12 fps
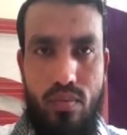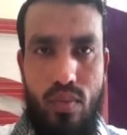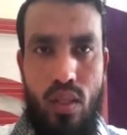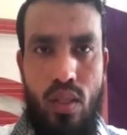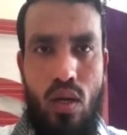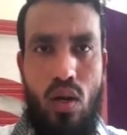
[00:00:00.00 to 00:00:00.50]

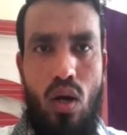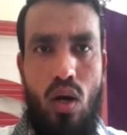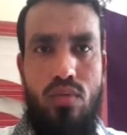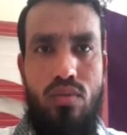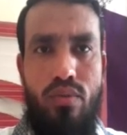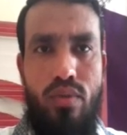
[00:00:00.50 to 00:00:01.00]
the
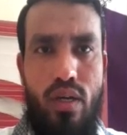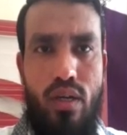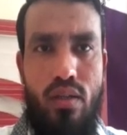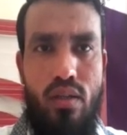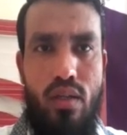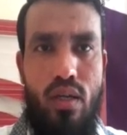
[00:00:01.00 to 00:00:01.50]
clothes we wear,
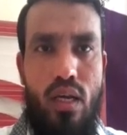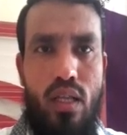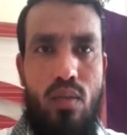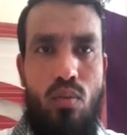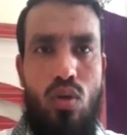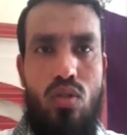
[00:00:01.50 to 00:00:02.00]

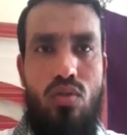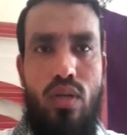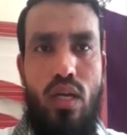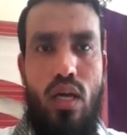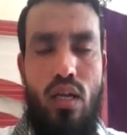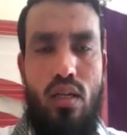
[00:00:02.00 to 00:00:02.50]
the books
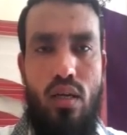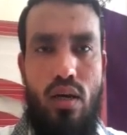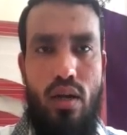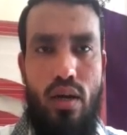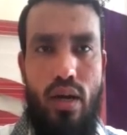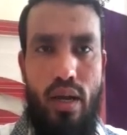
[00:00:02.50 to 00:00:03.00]
we are
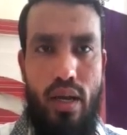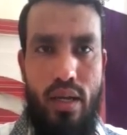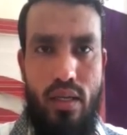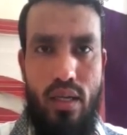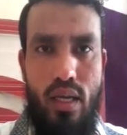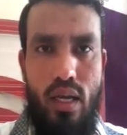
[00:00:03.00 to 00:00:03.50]

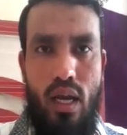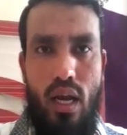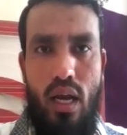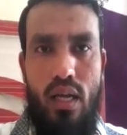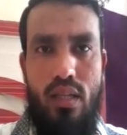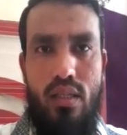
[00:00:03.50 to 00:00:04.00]
reading,
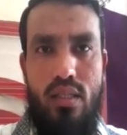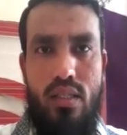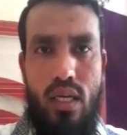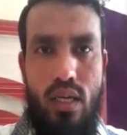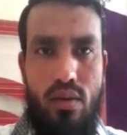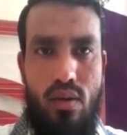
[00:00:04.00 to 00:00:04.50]
and the
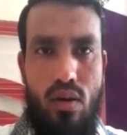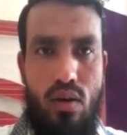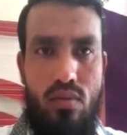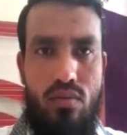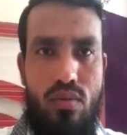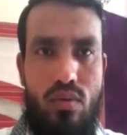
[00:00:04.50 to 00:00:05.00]
chair
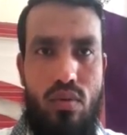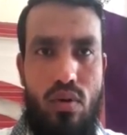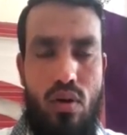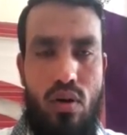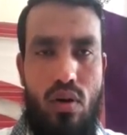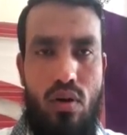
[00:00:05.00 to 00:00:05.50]
on
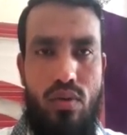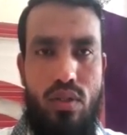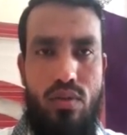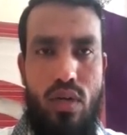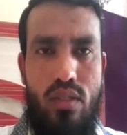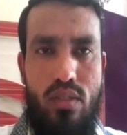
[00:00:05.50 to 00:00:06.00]
which
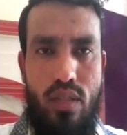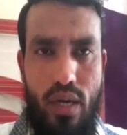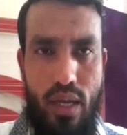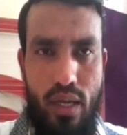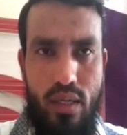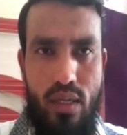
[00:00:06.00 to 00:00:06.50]
we are
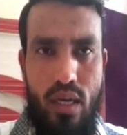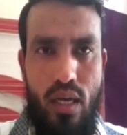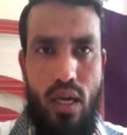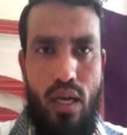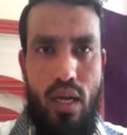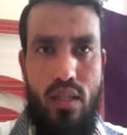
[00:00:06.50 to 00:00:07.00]
sitting,
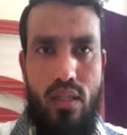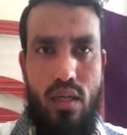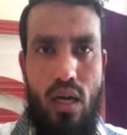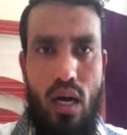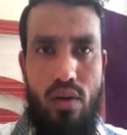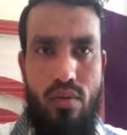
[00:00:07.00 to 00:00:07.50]
and the
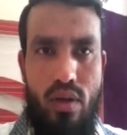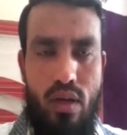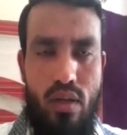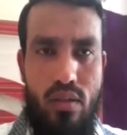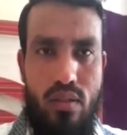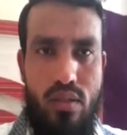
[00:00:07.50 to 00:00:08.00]
car we are
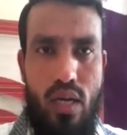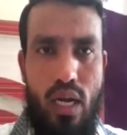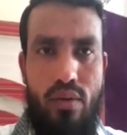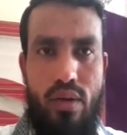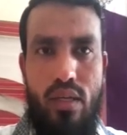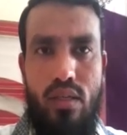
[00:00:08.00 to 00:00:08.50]
just
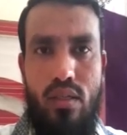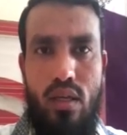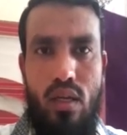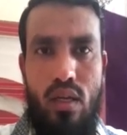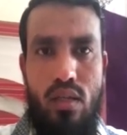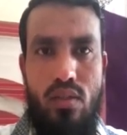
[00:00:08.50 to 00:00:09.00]
driving,
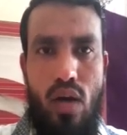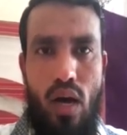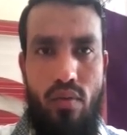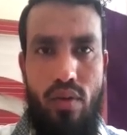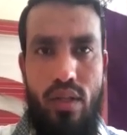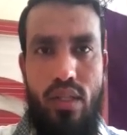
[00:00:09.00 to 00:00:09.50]
so
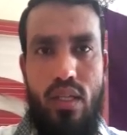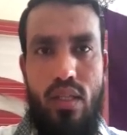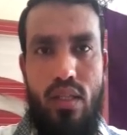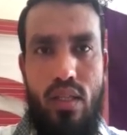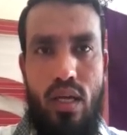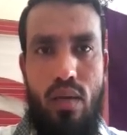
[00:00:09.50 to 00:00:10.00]
everything
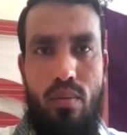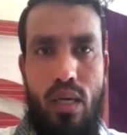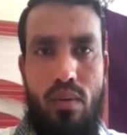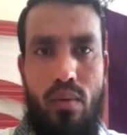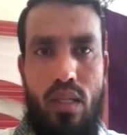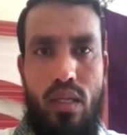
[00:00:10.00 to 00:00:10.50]
they are
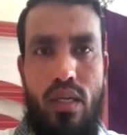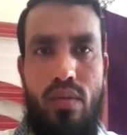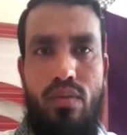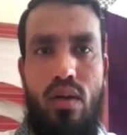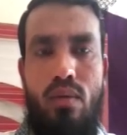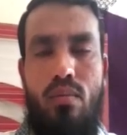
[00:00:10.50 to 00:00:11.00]
made by the
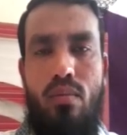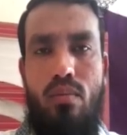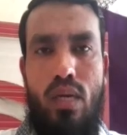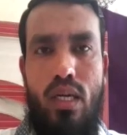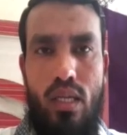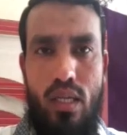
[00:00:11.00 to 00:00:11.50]
different
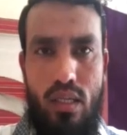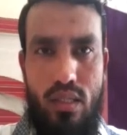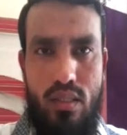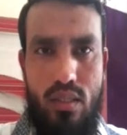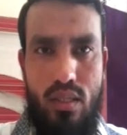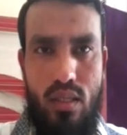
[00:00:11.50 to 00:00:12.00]

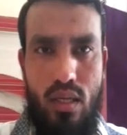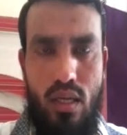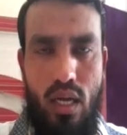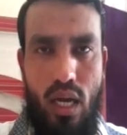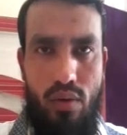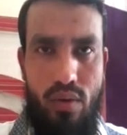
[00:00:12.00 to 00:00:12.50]
materials.
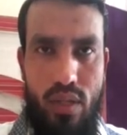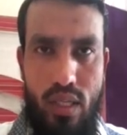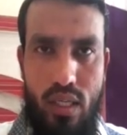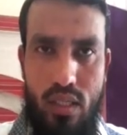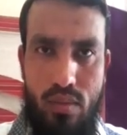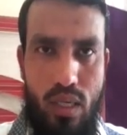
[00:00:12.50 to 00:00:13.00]

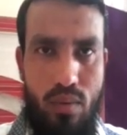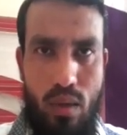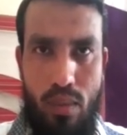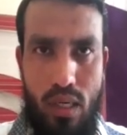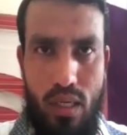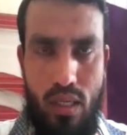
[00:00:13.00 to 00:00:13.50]
Everything is made by
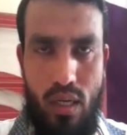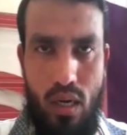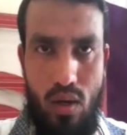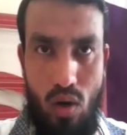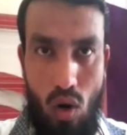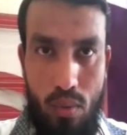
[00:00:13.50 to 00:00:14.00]
material,
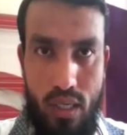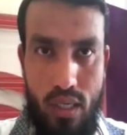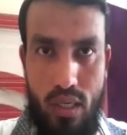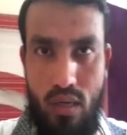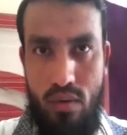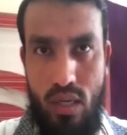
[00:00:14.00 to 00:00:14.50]
raw
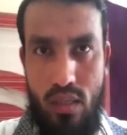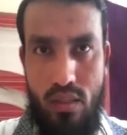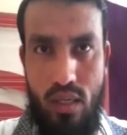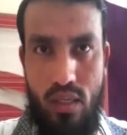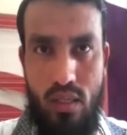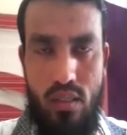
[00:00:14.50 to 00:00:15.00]
material. We are
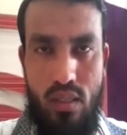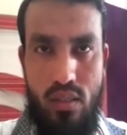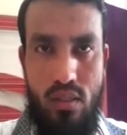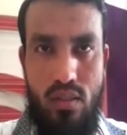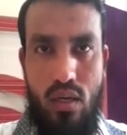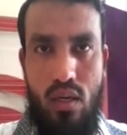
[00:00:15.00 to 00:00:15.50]
saying this
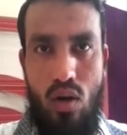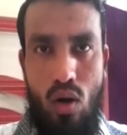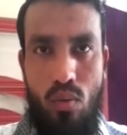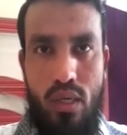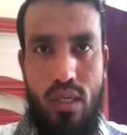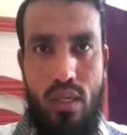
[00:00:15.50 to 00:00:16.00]
is the raw
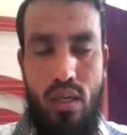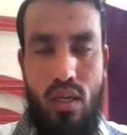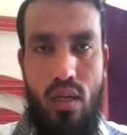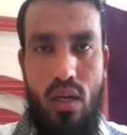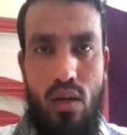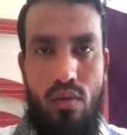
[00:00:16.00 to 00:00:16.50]
material
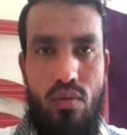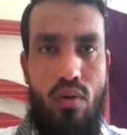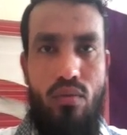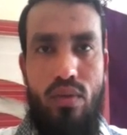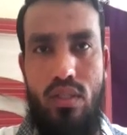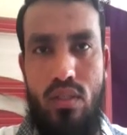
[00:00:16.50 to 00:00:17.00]

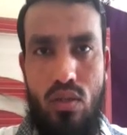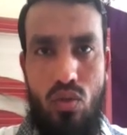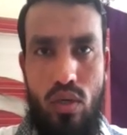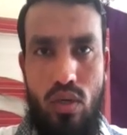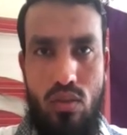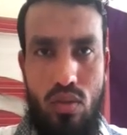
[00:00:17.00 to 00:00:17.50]
from which
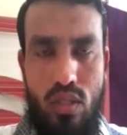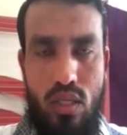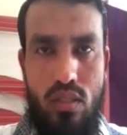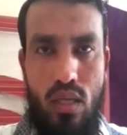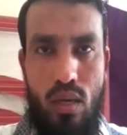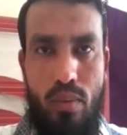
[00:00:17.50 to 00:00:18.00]
so and so
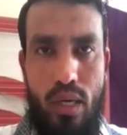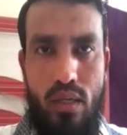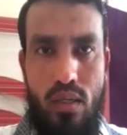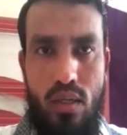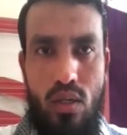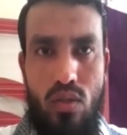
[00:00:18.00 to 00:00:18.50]
things are made.
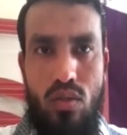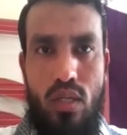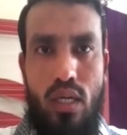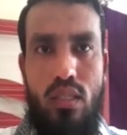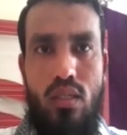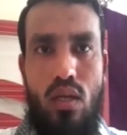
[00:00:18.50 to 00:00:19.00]
So
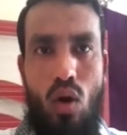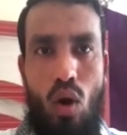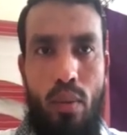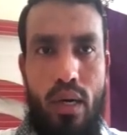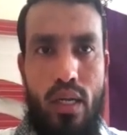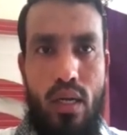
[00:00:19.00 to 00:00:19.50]
that is a raw
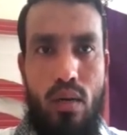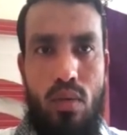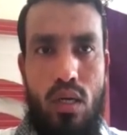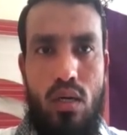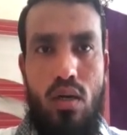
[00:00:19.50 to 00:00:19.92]
material, but